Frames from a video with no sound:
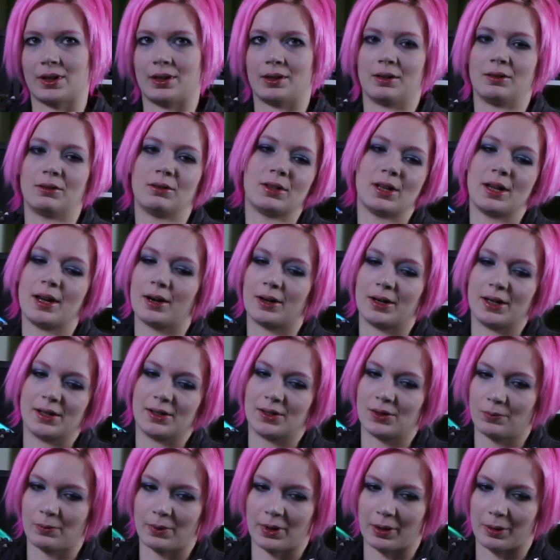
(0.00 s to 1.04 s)
and the
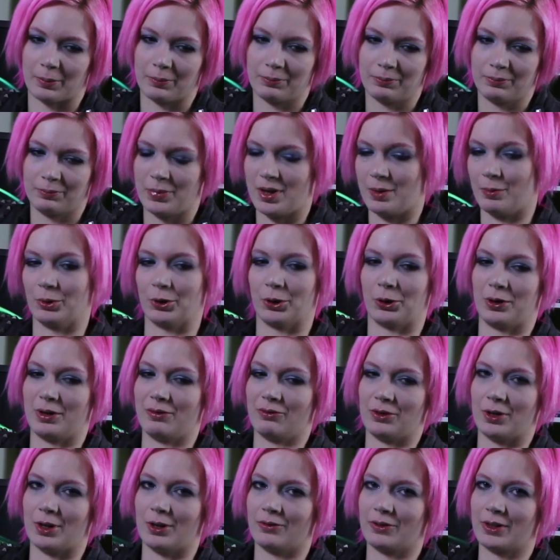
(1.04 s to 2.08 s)
areas where people don't
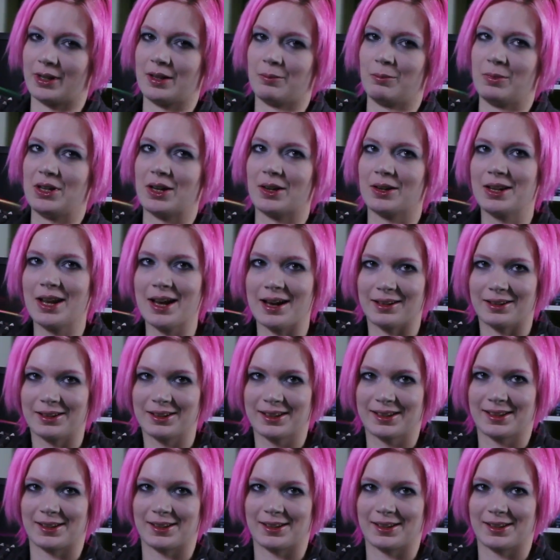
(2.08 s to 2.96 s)
even know if it can be done yet.